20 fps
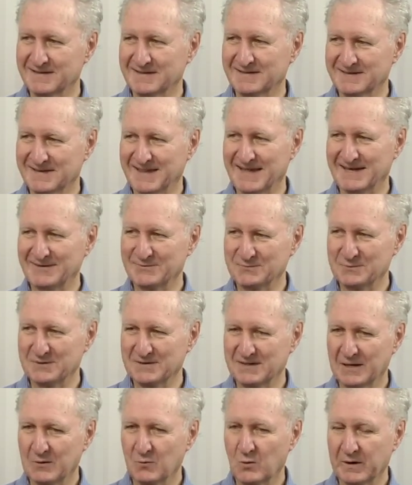And that's
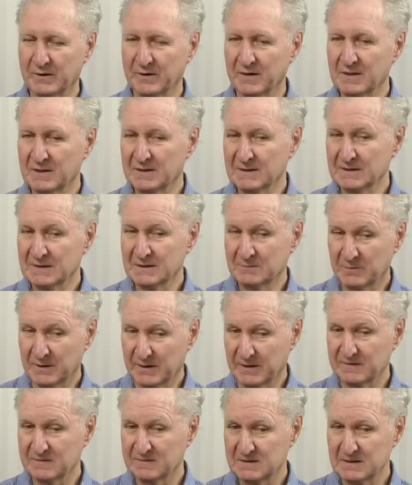what they want.
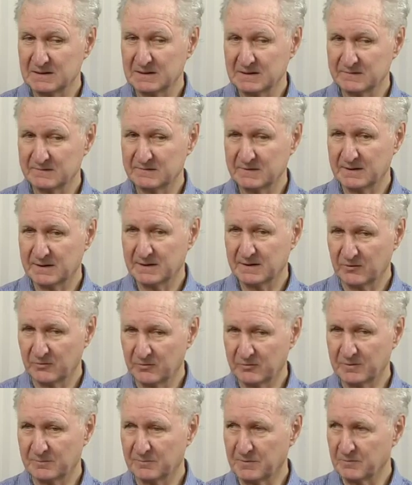But I see yesterday in
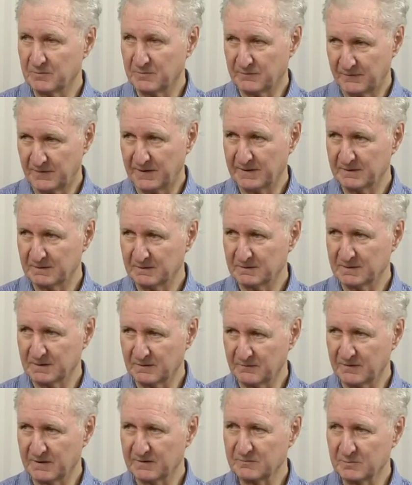Europe there were final
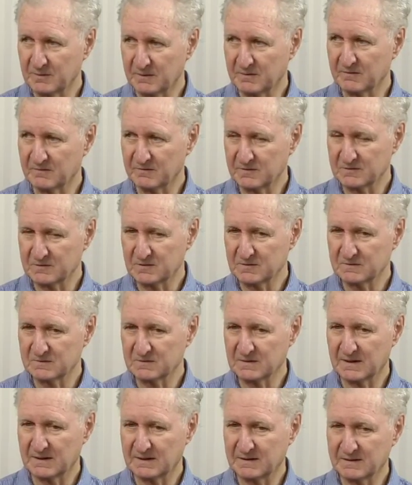investment
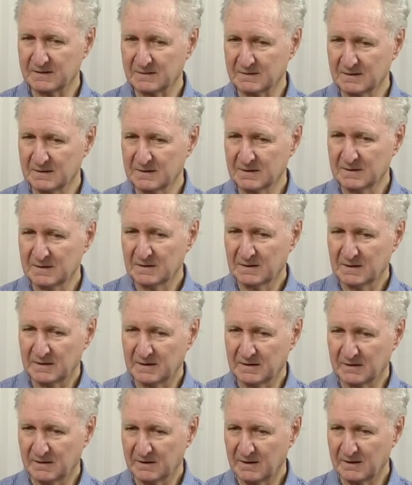decisions, and in
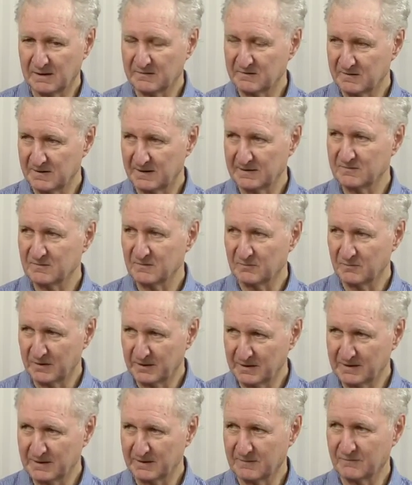the uh, United States of
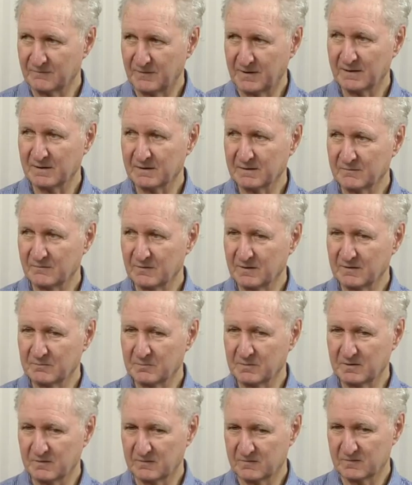America, final
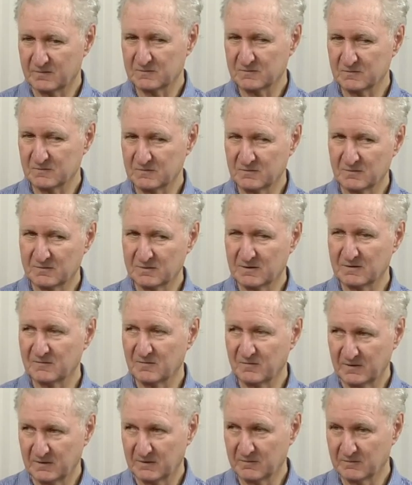investment decisions, not
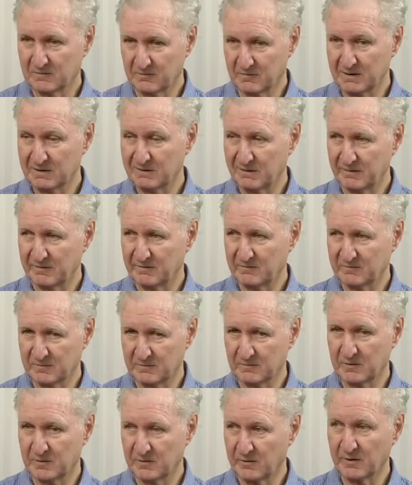necessarily on green
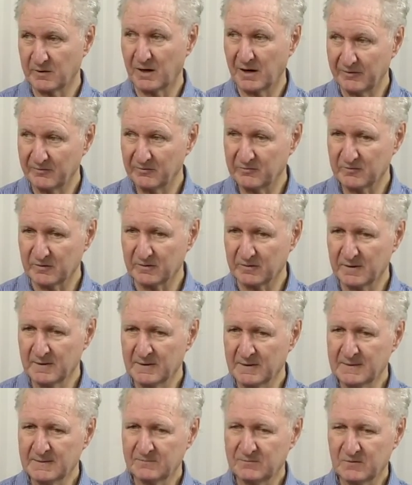hydrogen, but on hydrogen.
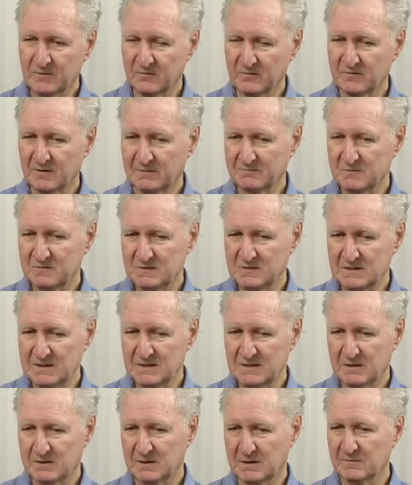So some see,
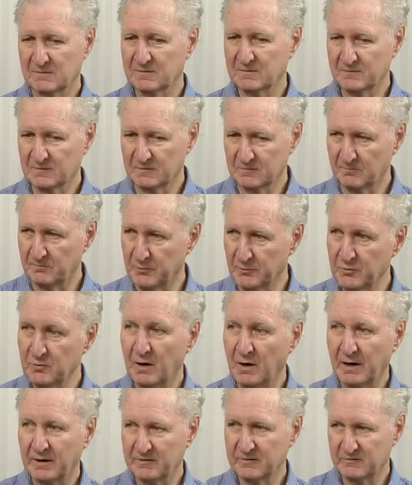you know, even if it's
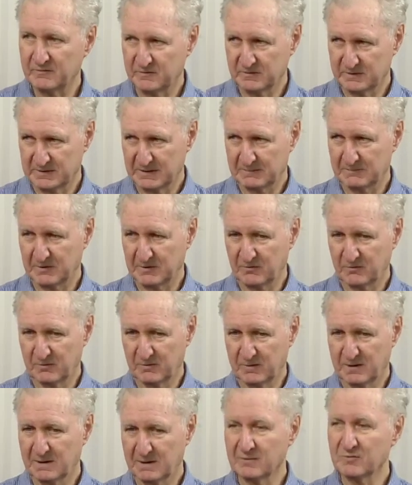blue hydrogen coming through
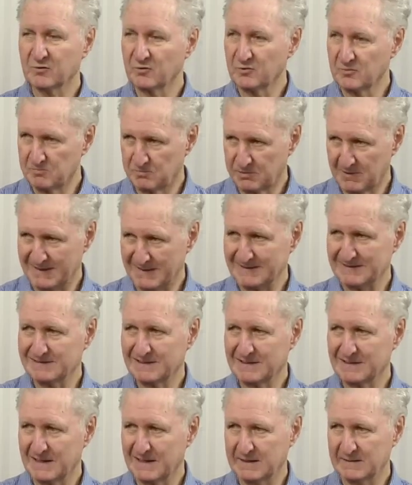now, you replace
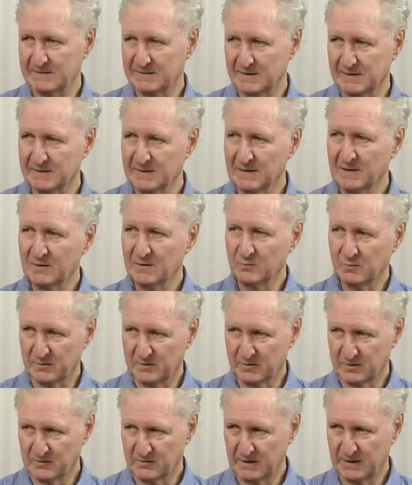it later with
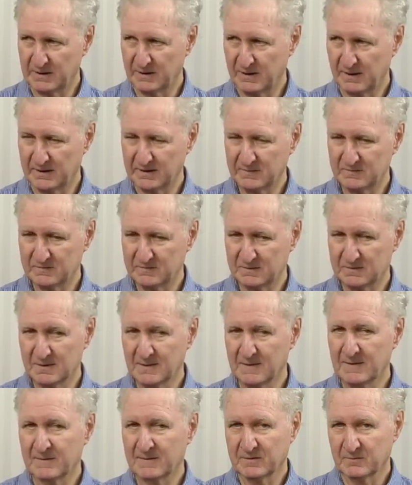the green hydrogen,
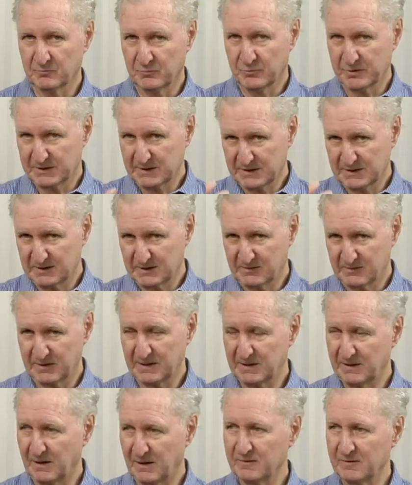bringing
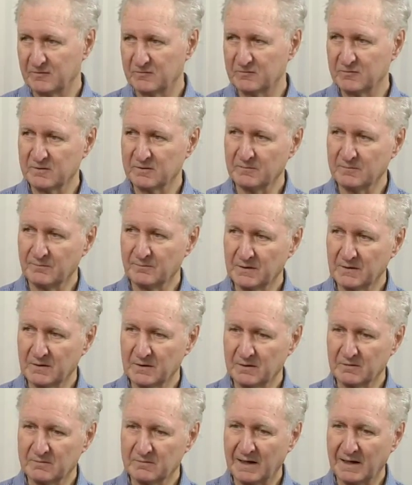green hydrogen, you
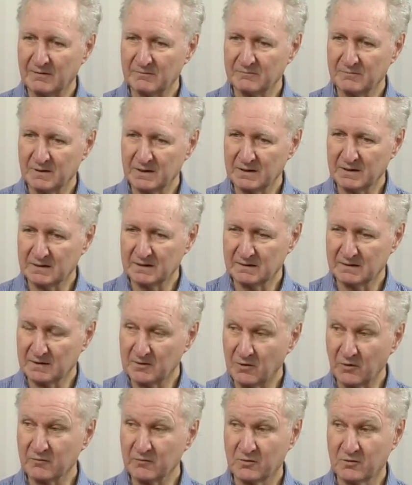know, down the, the
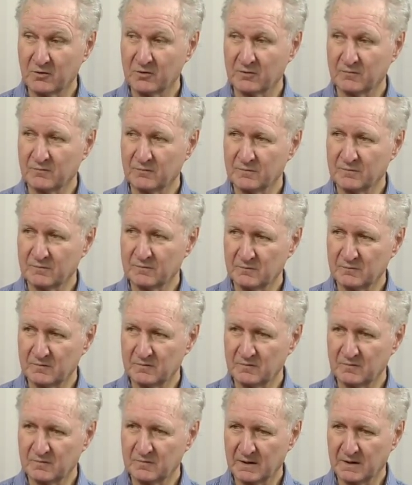cost curve,
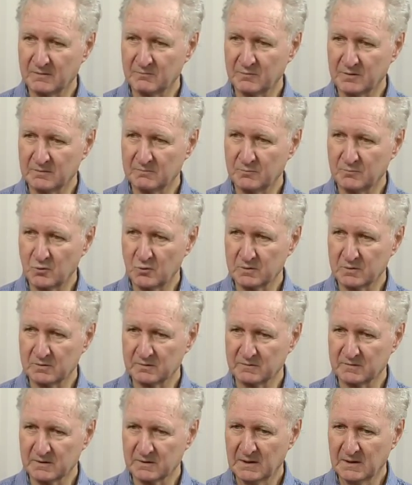which is going to be
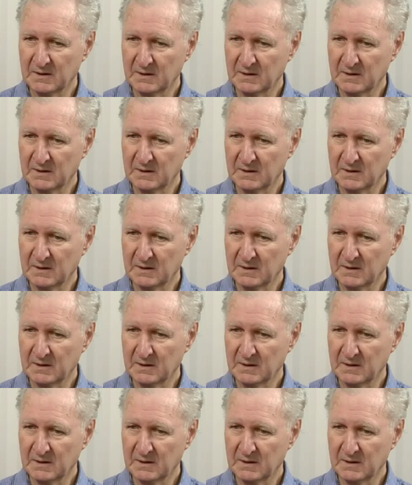important.